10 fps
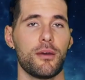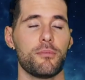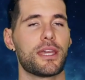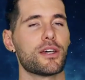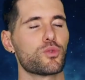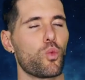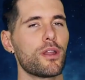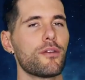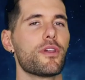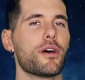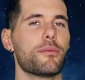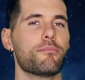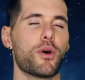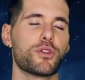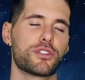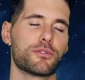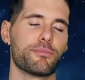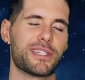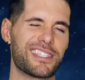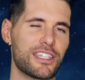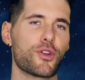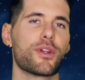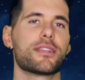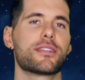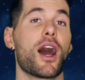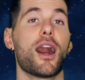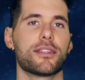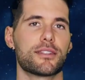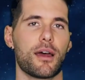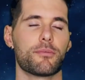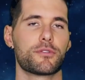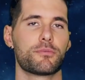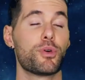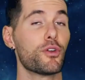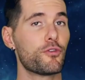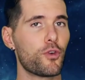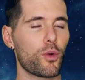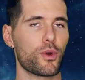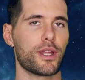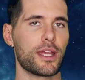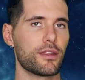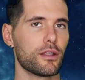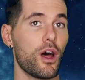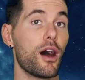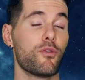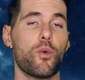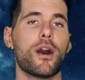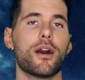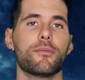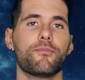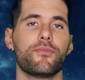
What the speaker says: Because one of the most mysterious concepts put forward in the Law of One